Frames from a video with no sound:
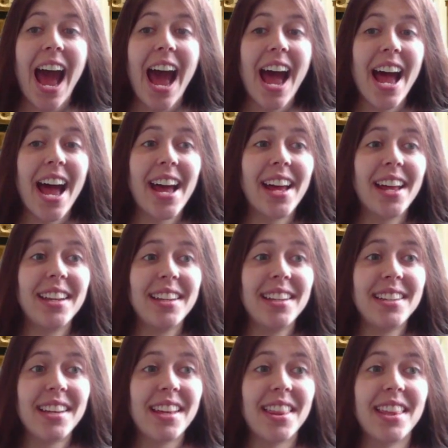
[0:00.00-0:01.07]
And
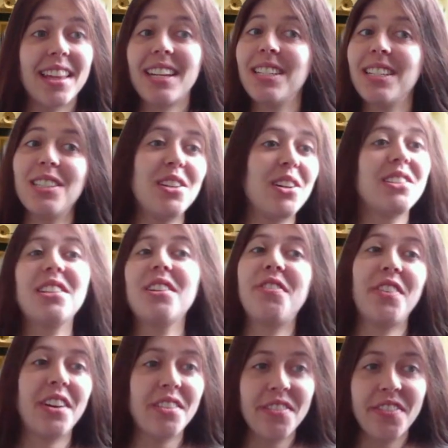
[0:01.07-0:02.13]
that is not a
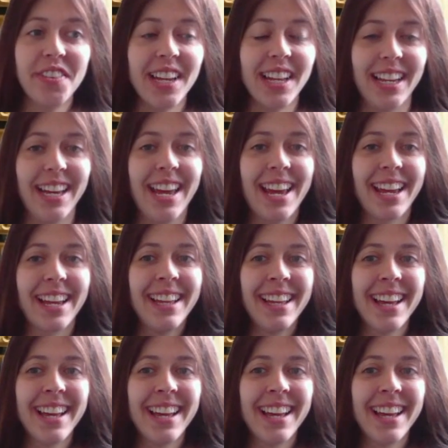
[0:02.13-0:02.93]
fun feeling.